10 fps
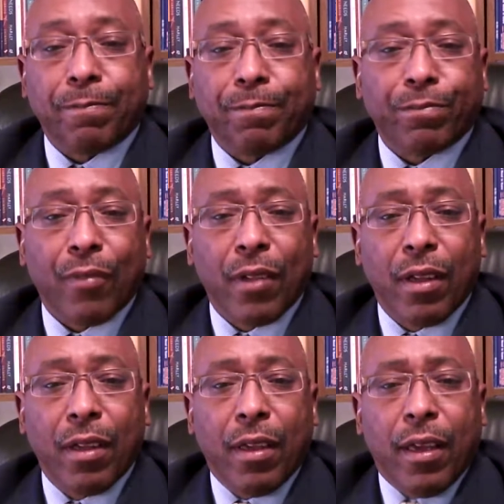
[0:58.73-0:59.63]
Now,
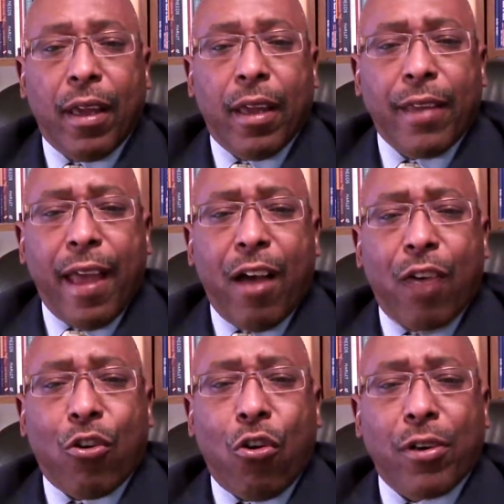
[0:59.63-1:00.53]
according to the
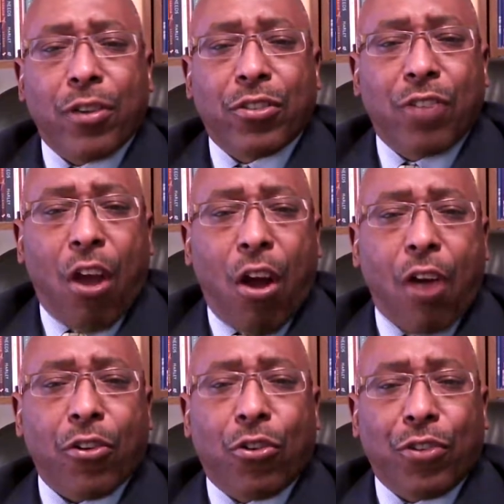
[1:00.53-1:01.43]
article that I was
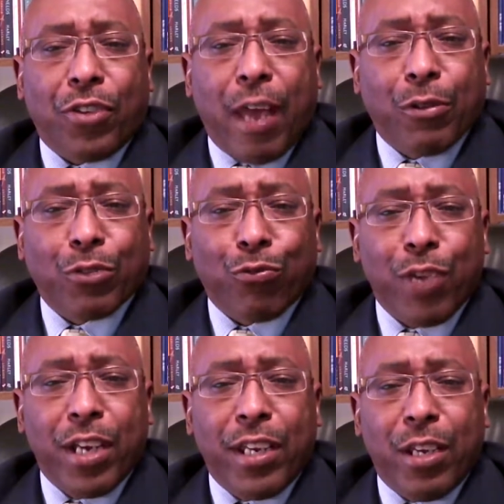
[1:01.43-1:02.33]
reading, which is
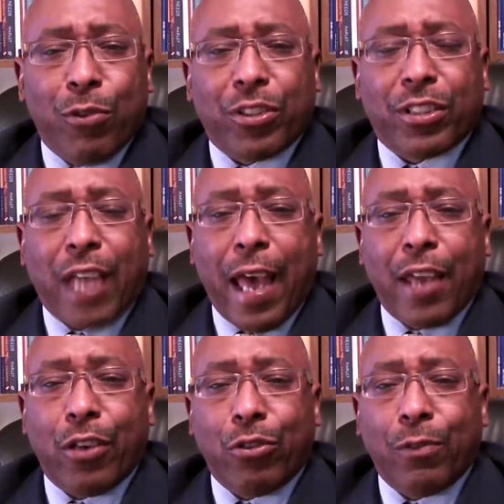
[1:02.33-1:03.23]
titled,
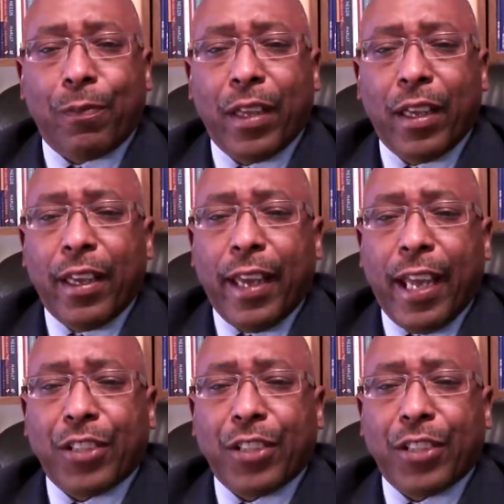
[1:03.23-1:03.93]
Education